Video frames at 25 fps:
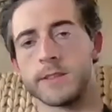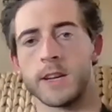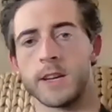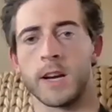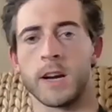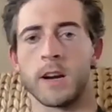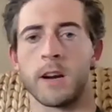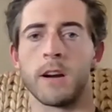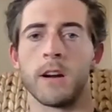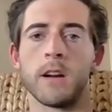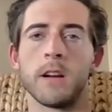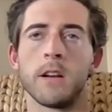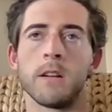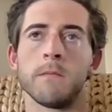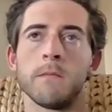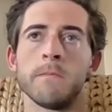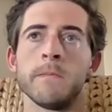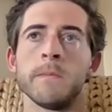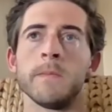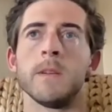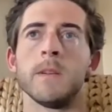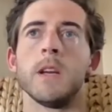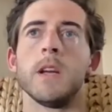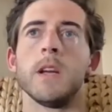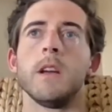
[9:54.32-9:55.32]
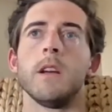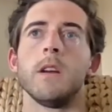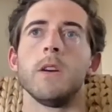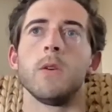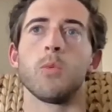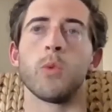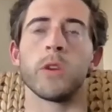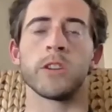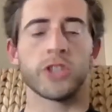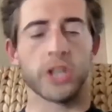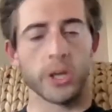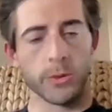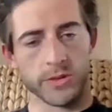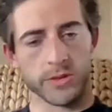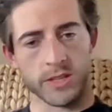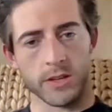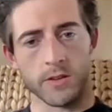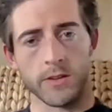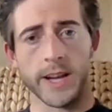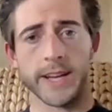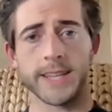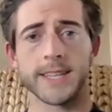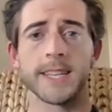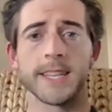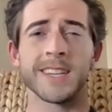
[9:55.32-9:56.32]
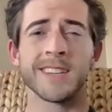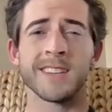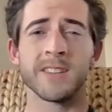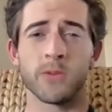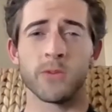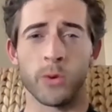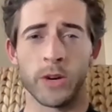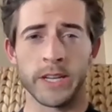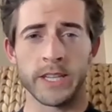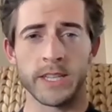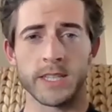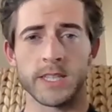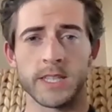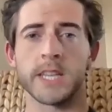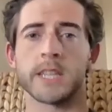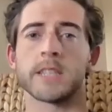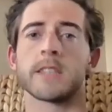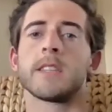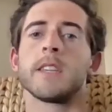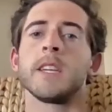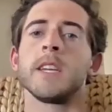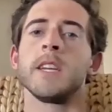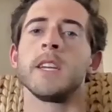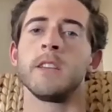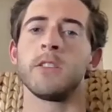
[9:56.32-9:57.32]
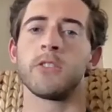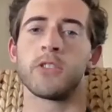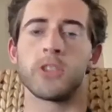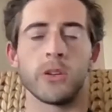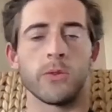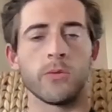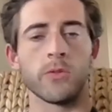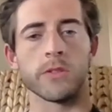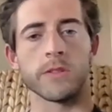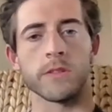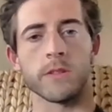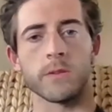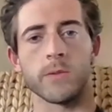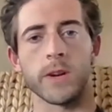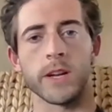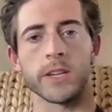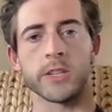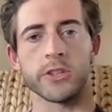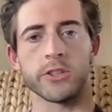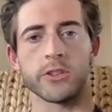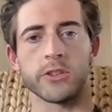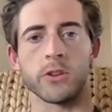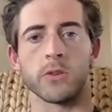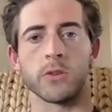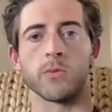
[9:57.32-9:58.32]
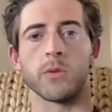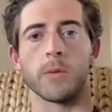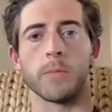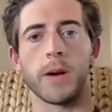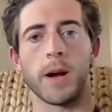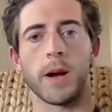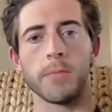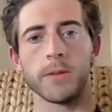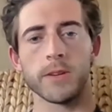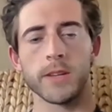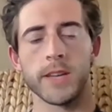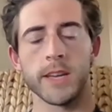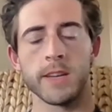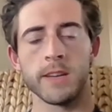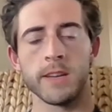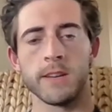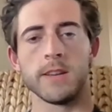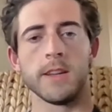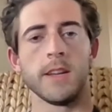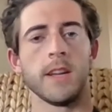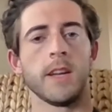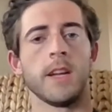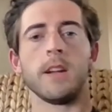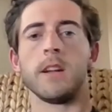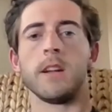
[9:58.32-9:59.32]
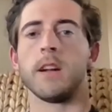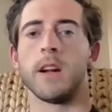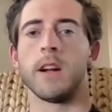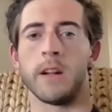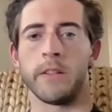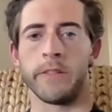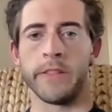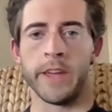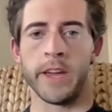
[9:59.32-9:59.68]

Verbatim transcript: Uh, when she was elected in twenty sixteen, she was a registered Republican, and